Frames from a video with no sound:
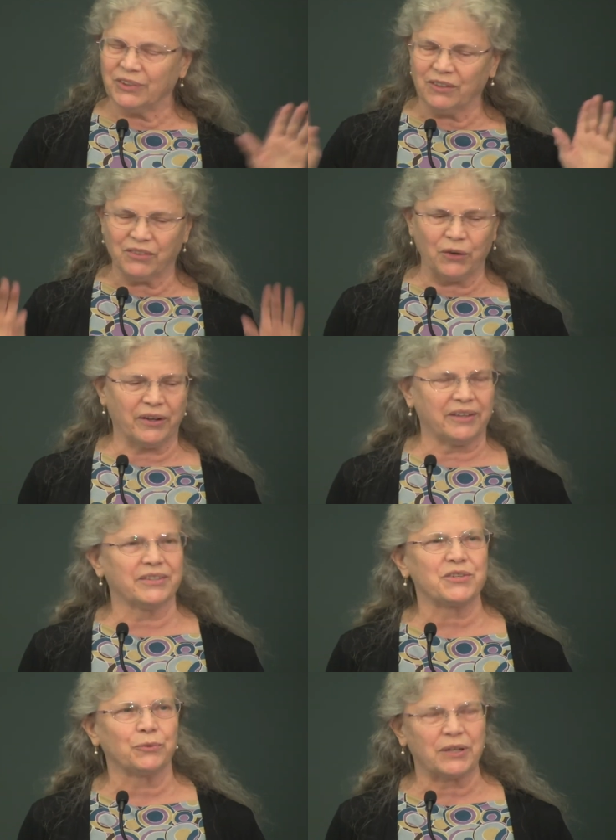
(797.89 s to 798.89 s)
give the
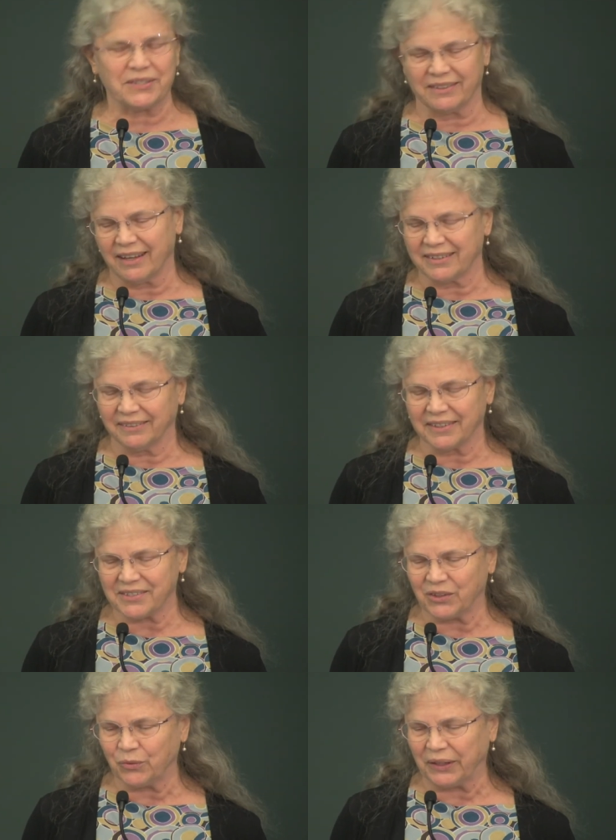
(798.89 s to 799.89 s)
audience a reason not to
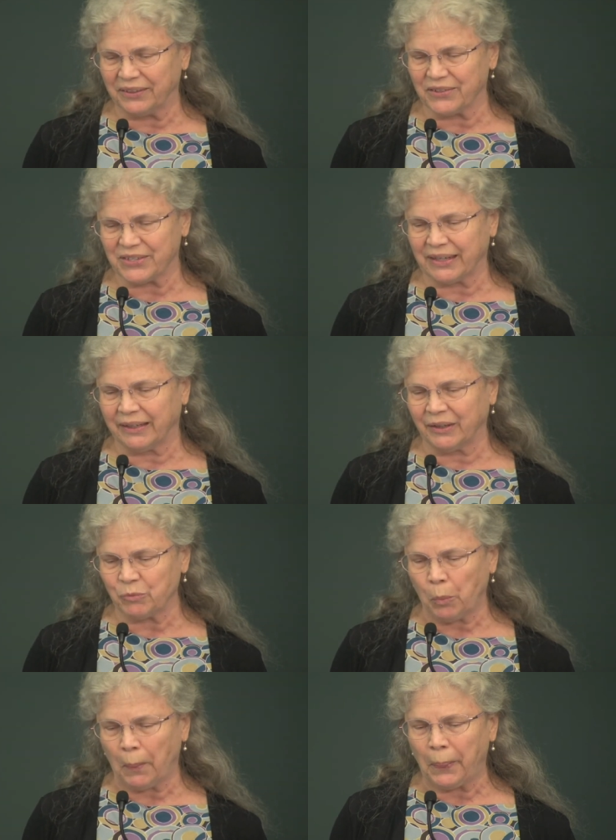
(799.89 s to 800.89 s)
listen to what they're saying.